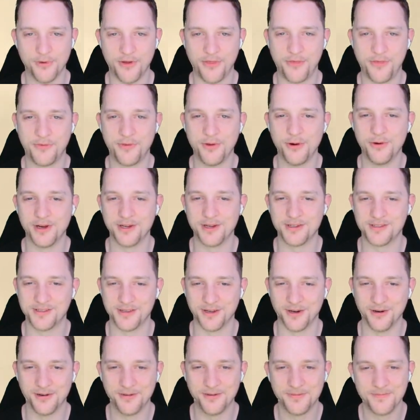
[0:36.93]
with doing
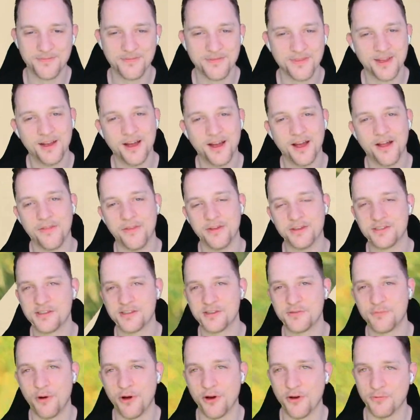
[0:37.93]
so. This
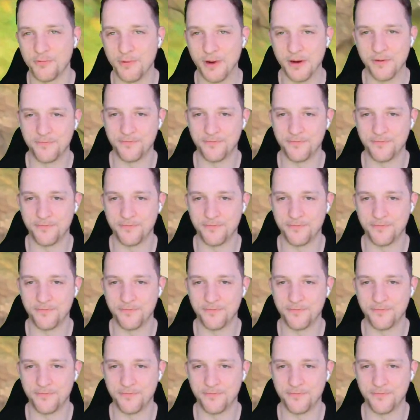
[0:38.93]
is one of my